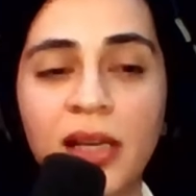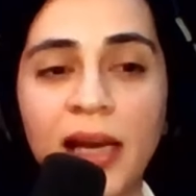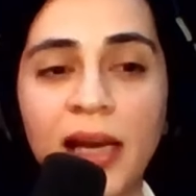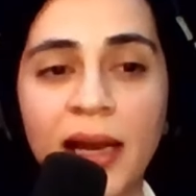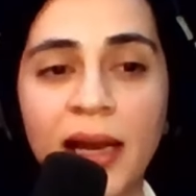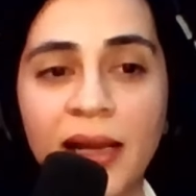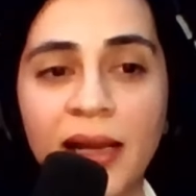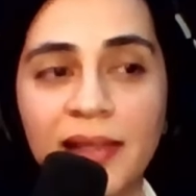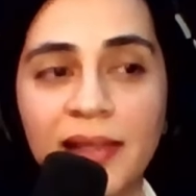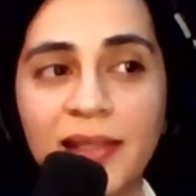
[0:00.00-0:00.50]

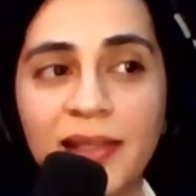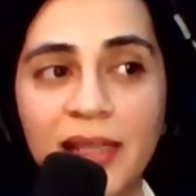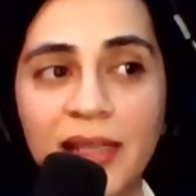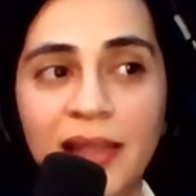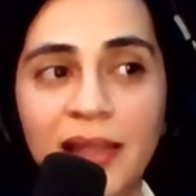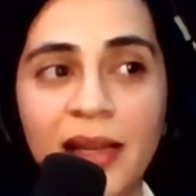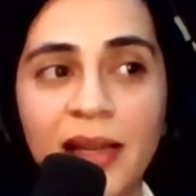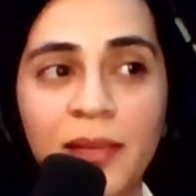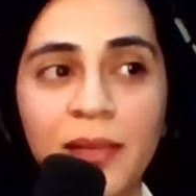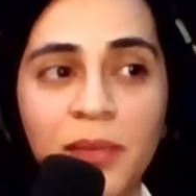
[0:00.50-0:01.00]
And I see
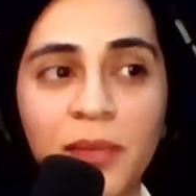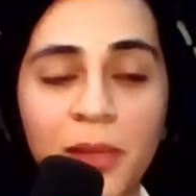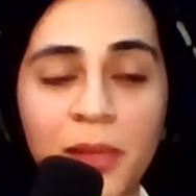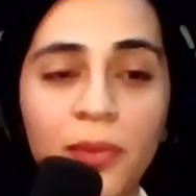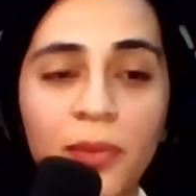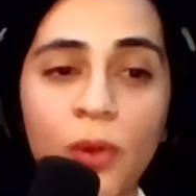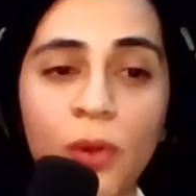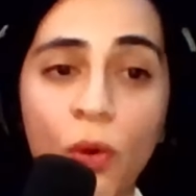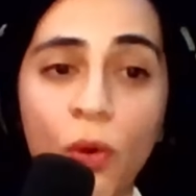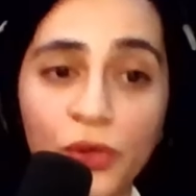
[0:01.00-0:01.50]
that
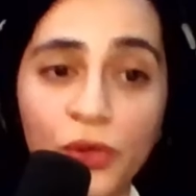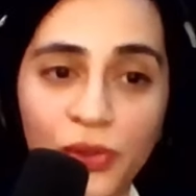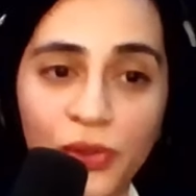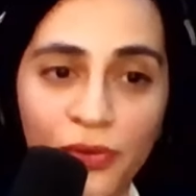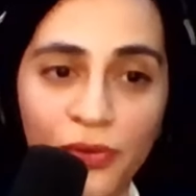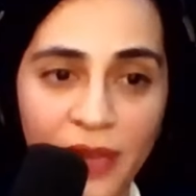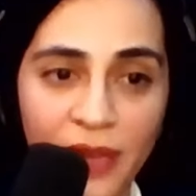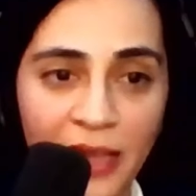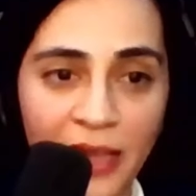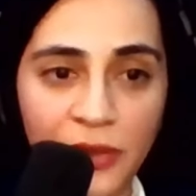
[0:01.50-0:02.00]
people also
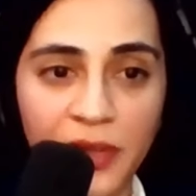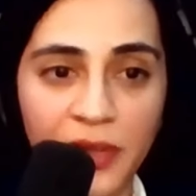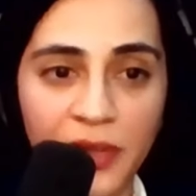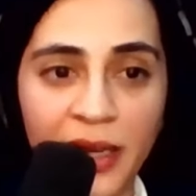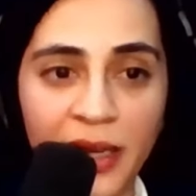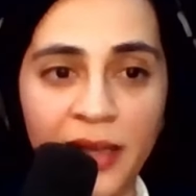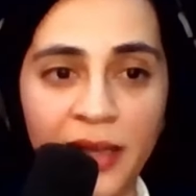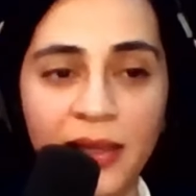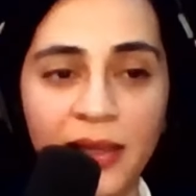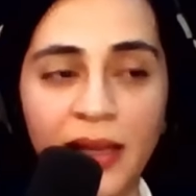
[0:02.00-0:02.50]
value
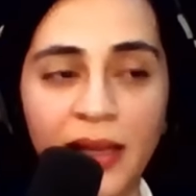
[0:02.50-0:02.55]
that,